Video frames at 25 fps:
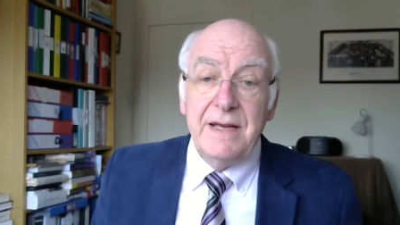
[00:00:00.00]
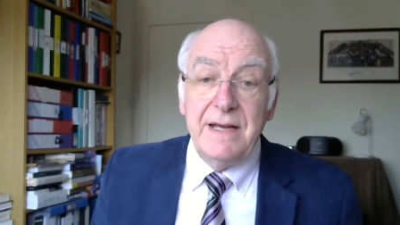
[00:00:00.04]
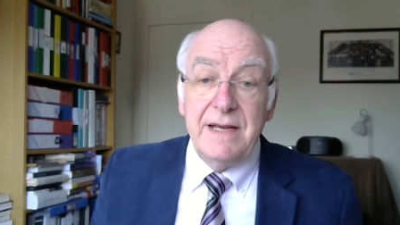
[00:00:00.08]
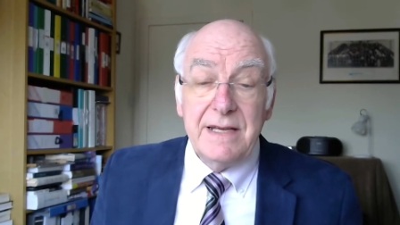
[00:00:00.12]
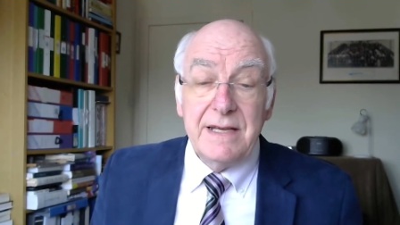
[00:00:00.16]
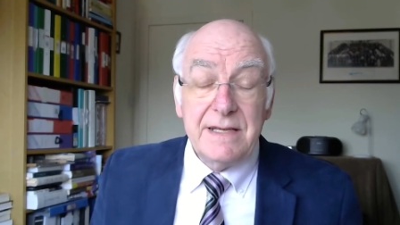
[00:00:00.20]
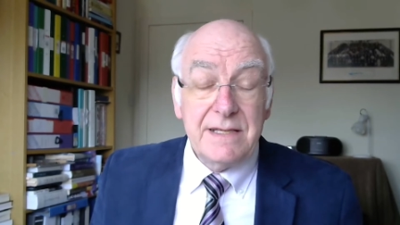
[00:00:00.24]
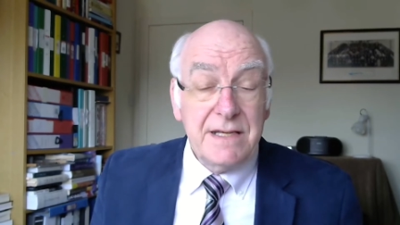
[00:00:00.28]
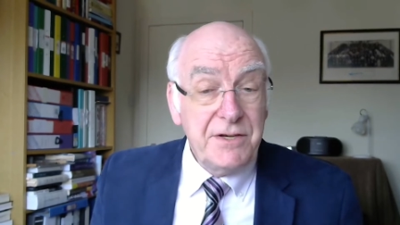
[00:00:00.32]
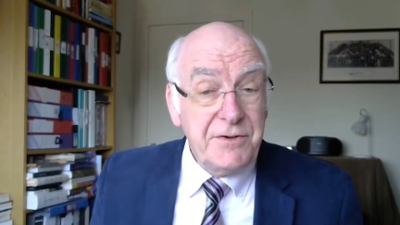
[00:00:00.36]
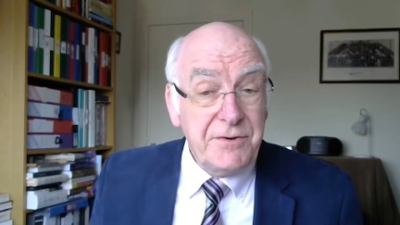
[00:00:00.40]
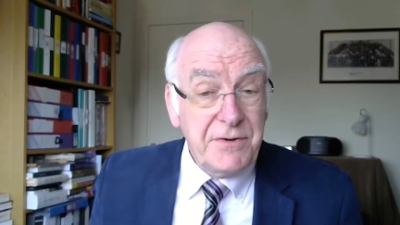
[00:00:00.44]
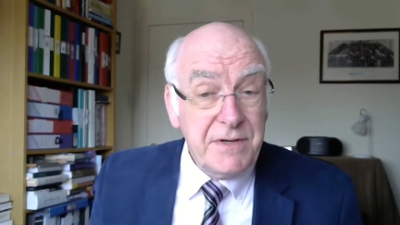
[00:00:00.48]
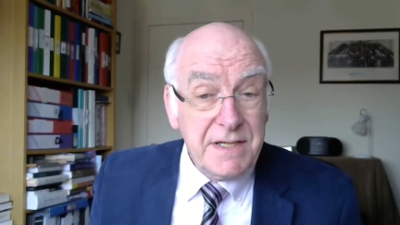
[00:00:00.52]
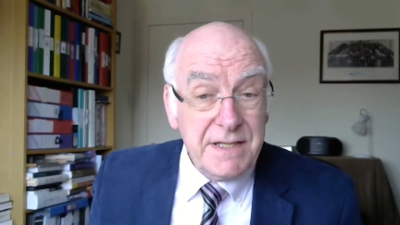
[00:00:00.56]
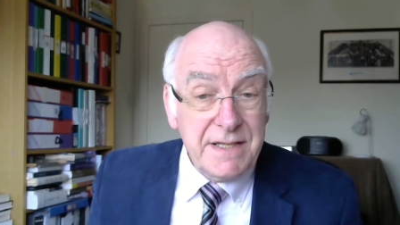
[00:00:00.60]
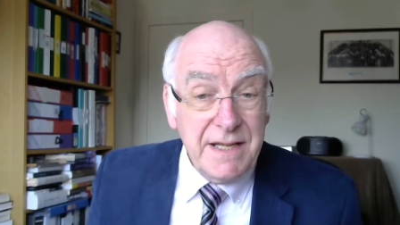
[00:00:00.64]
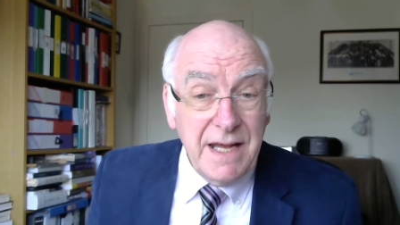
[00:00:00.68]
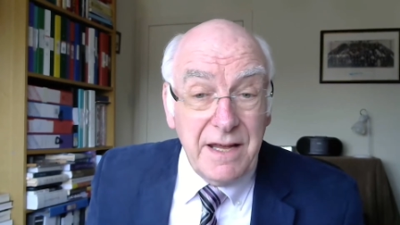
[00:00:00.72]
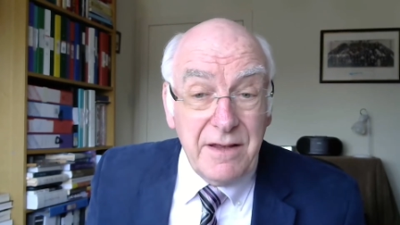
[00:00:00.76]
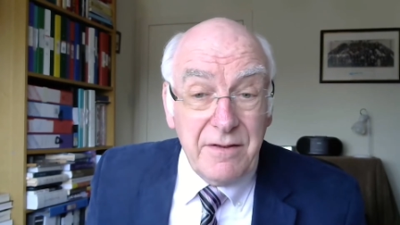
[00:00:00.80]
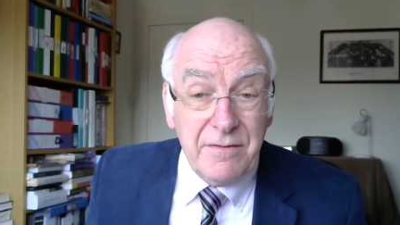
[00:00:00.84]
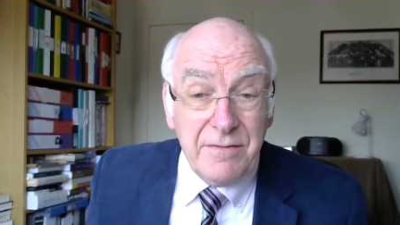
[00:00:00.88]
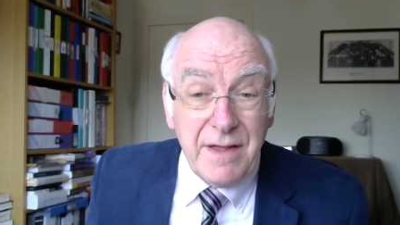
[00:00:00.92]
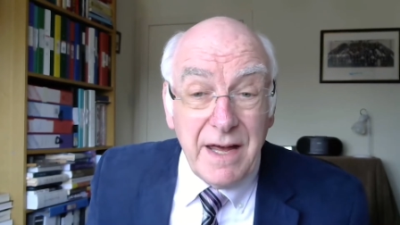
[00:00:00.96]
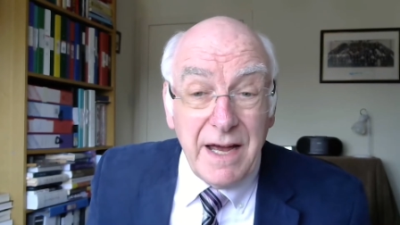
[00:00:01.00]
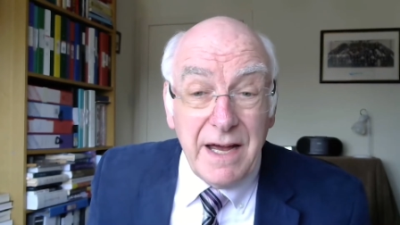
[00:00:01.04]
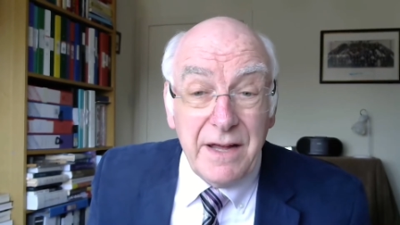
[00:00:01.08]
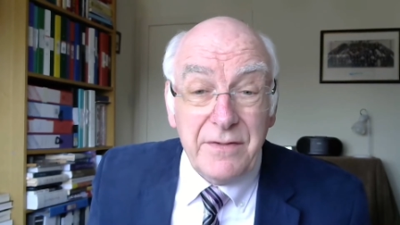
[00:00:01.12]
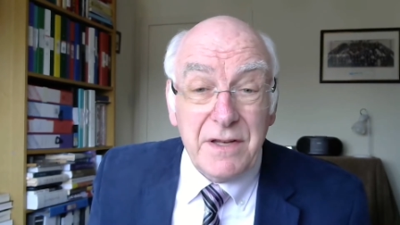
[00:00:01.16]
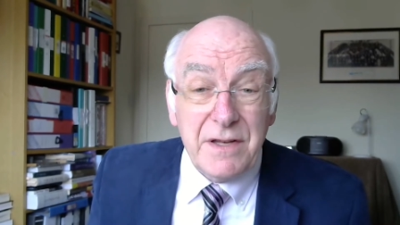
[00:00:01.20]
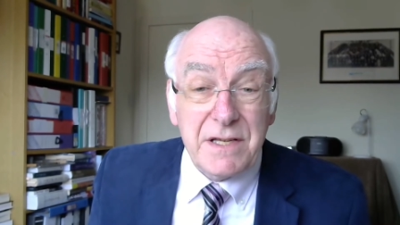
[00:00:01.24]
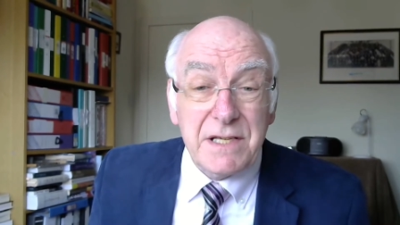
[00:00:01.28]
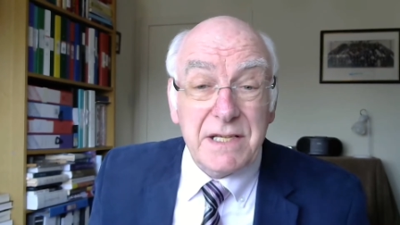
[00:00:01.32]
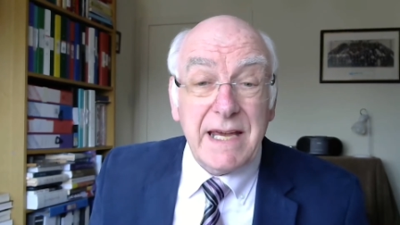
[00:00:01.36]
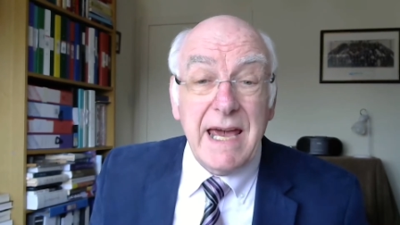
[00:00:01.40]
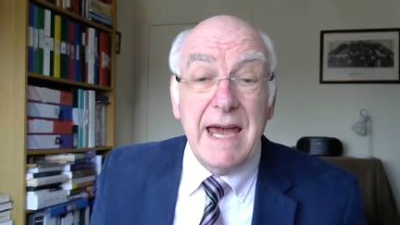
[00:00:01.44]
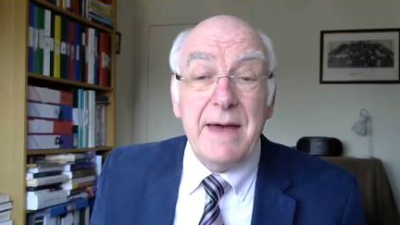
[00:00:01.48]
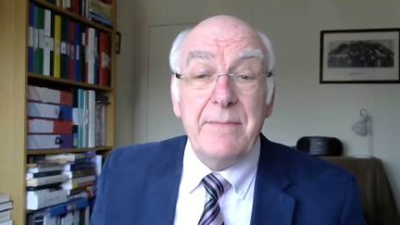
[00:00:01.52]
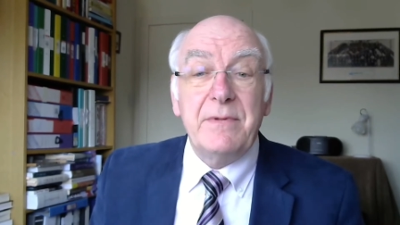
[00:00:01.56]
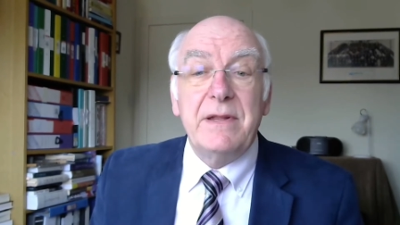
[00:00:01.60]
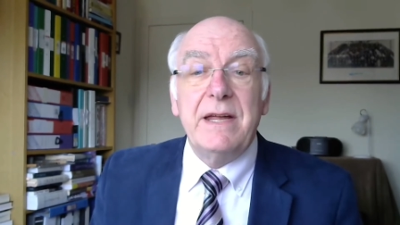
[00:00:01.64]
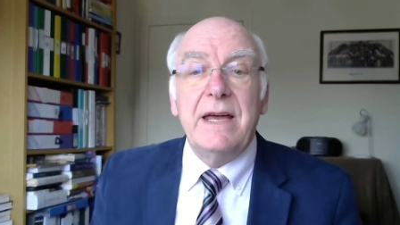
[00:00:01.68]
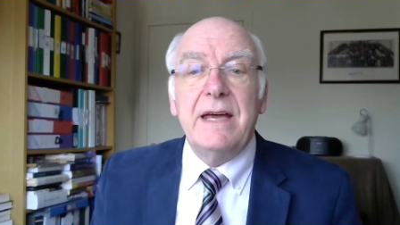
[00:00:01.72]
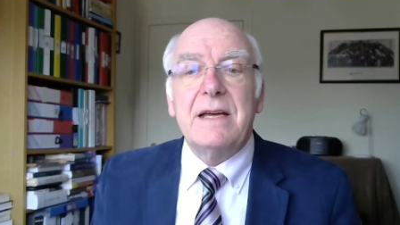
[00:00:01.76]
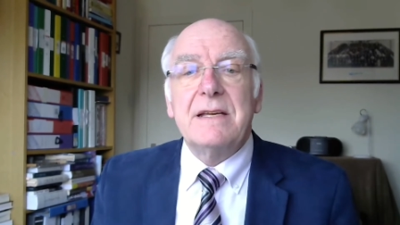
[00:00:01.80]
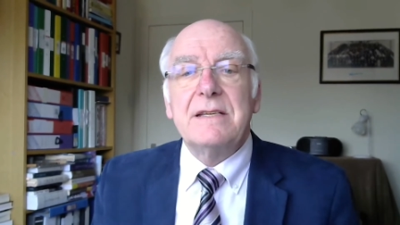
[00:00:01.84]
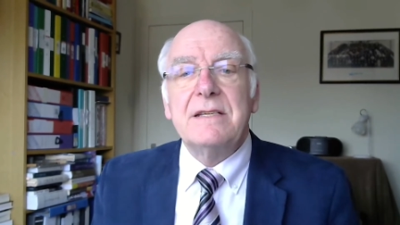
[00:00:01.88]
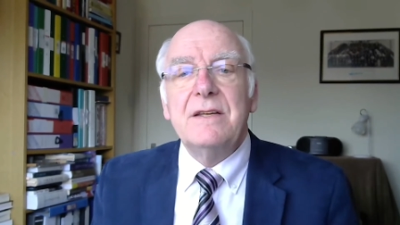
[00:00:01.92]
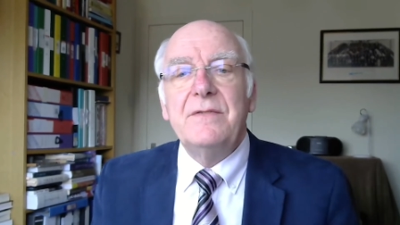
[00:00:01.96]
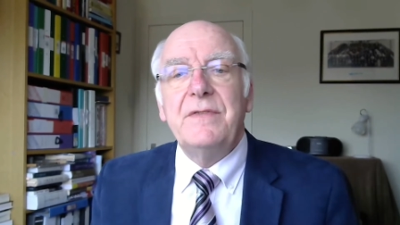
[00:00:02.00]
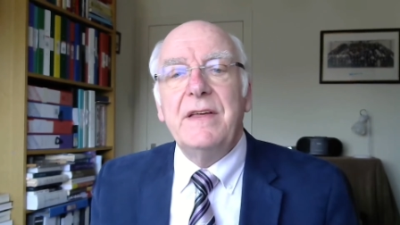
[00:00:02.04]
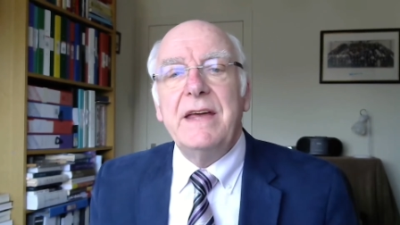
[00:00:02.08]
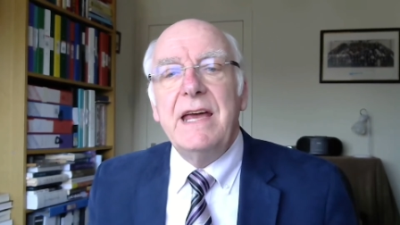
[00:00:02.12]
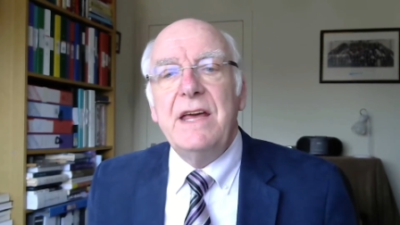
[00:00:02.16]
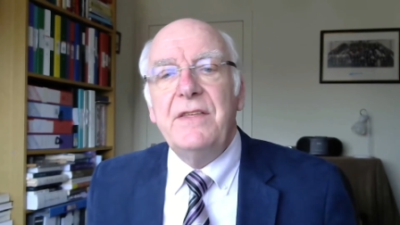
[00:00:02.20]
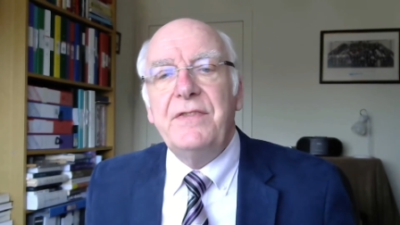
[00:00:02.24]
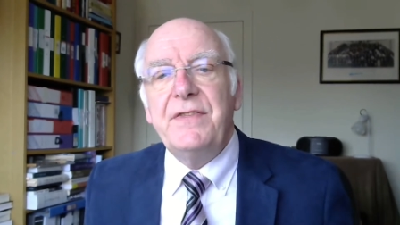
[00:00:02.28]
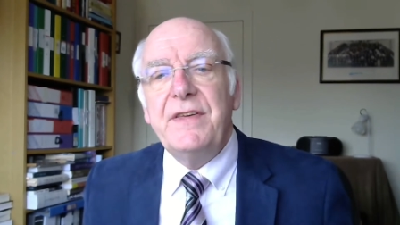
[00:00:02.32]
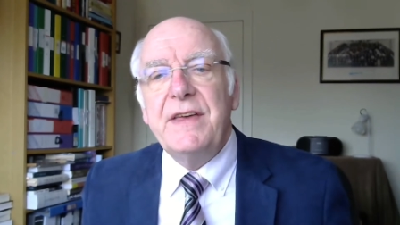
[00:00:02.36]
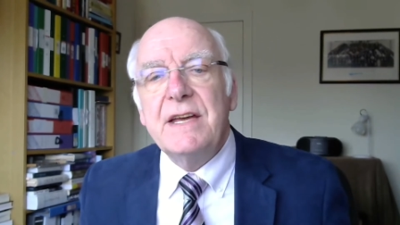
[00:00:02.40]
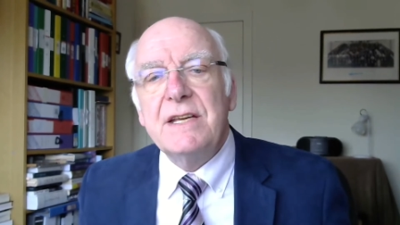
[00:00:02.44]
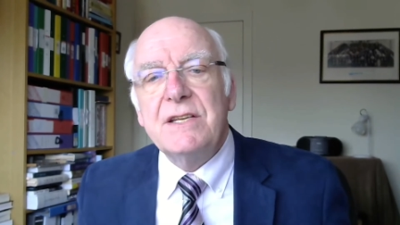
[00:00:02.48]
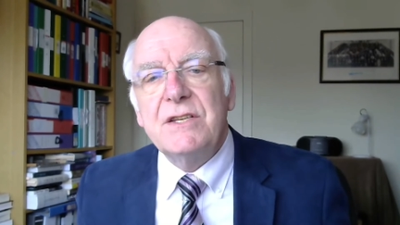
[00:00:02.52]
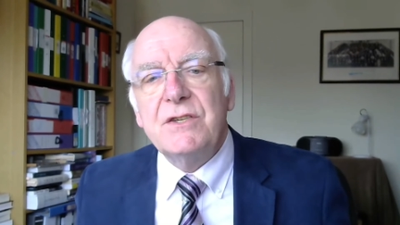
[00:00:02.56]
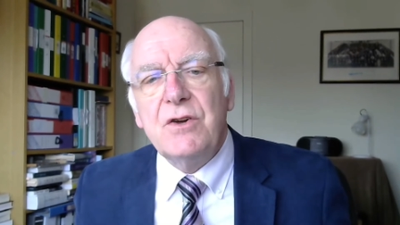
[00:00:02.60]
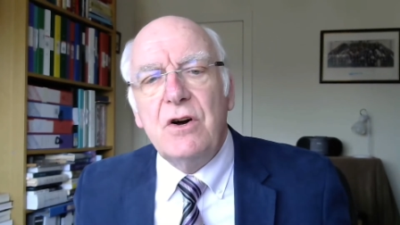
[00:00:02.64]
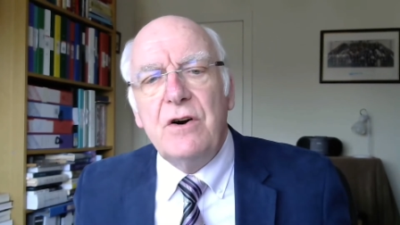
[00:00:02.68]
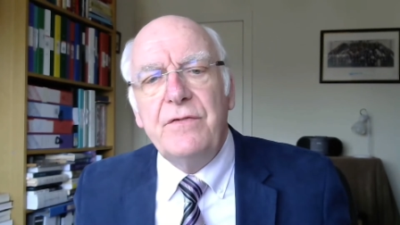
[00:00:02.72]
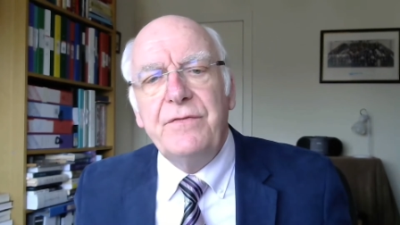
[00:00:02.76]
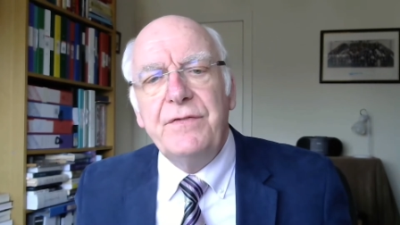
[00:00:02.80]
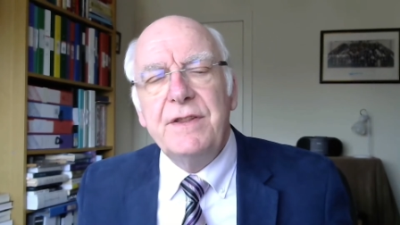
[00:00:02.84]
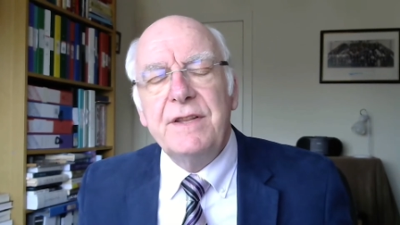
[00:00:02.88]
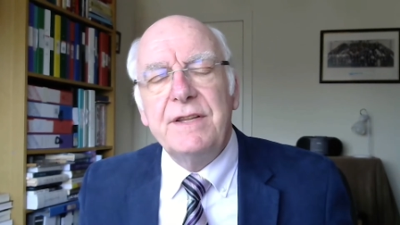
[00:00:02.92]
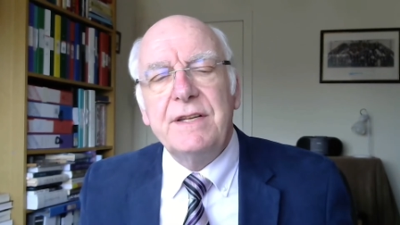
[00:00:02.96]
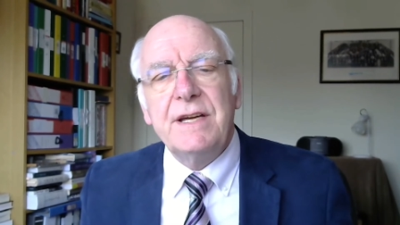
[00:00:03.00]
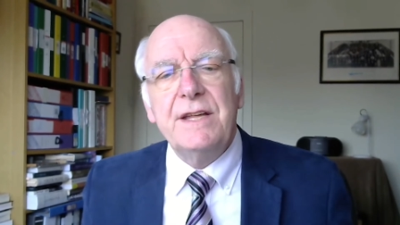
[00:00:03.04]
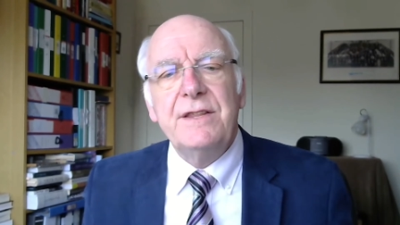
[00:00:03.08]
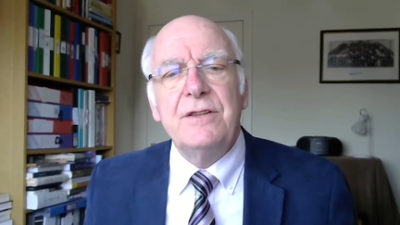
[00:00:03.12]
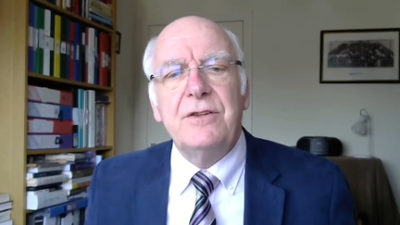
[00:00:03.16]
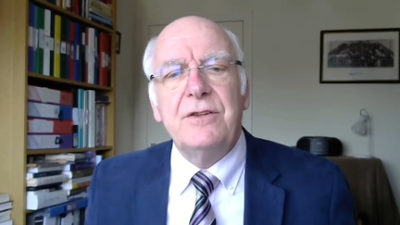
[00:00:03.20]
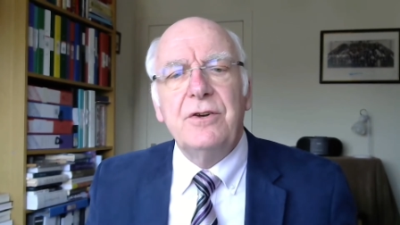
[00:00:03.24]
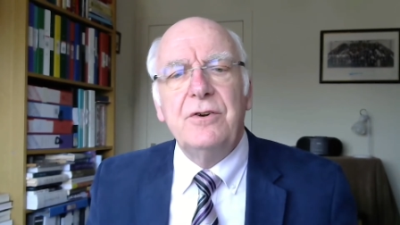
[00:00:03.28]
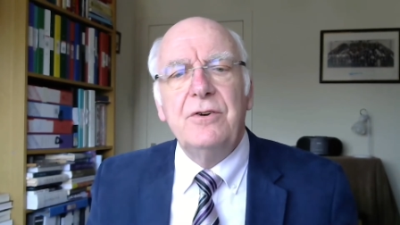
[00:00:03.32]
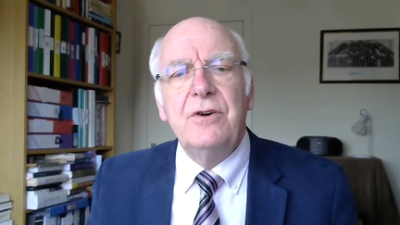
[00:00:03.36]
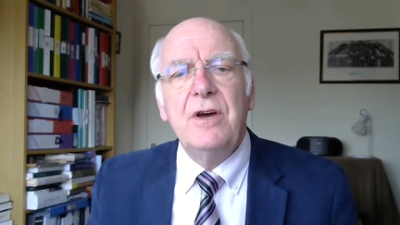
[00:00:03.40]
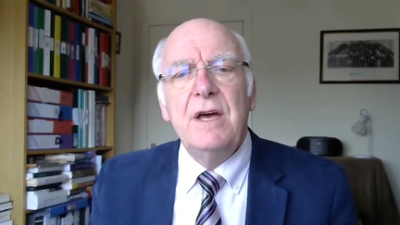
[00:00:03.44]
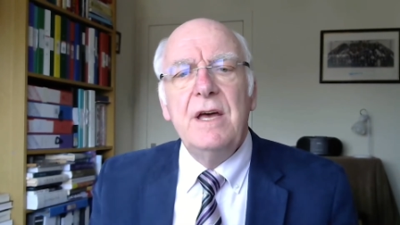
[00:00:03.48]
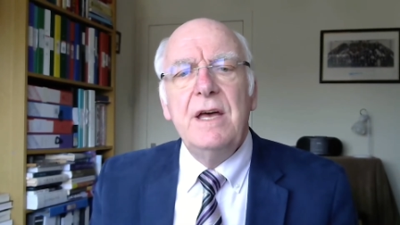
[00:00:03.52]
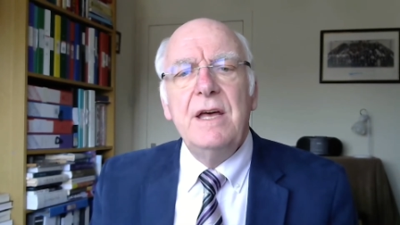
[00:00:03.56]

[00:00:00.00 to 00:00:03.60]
It's interesting that the skeptics and the atheists often turn to